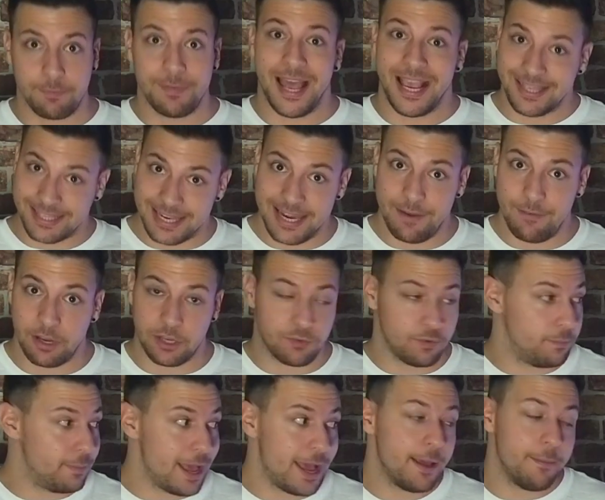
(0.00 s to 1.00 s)
nice lyrics from
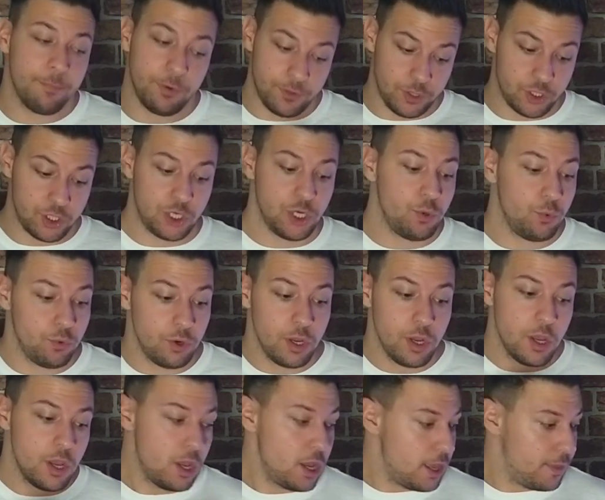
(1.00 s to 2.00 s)
that. But the tune
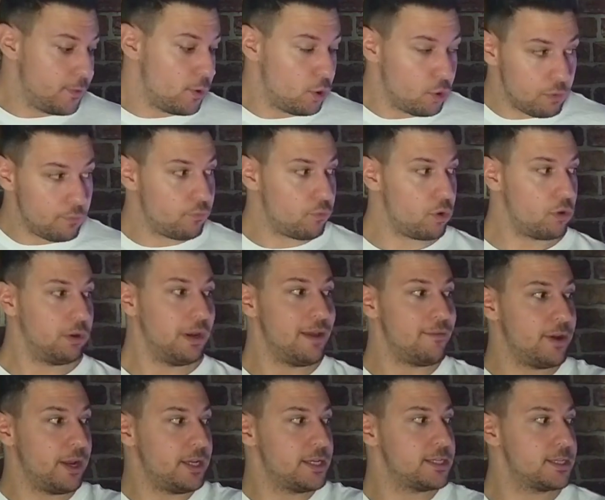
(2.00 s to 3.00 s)
and the overall
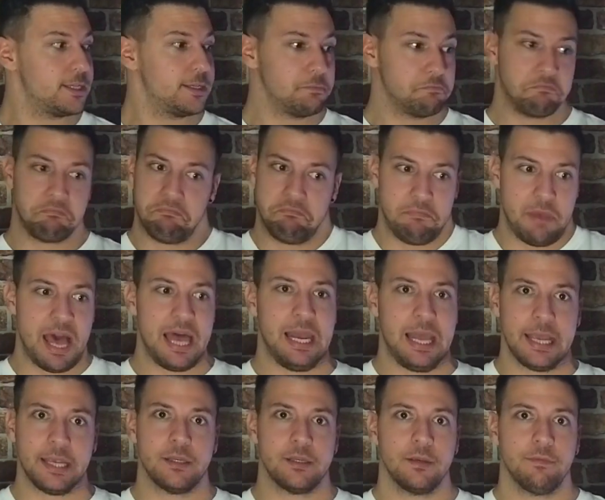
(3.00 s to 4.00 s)
lyrics, I
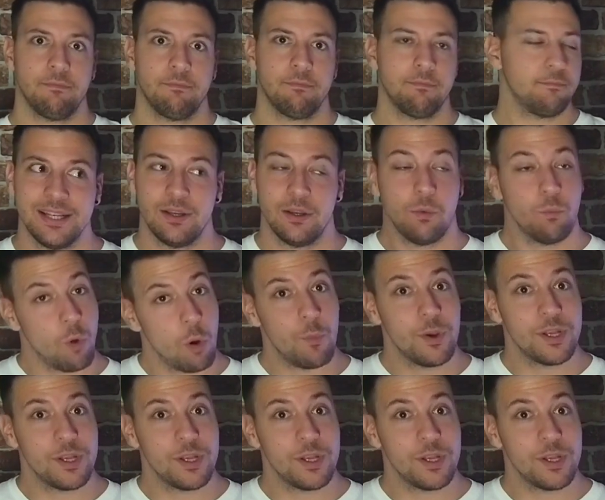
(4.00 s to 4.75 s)
liked. What we're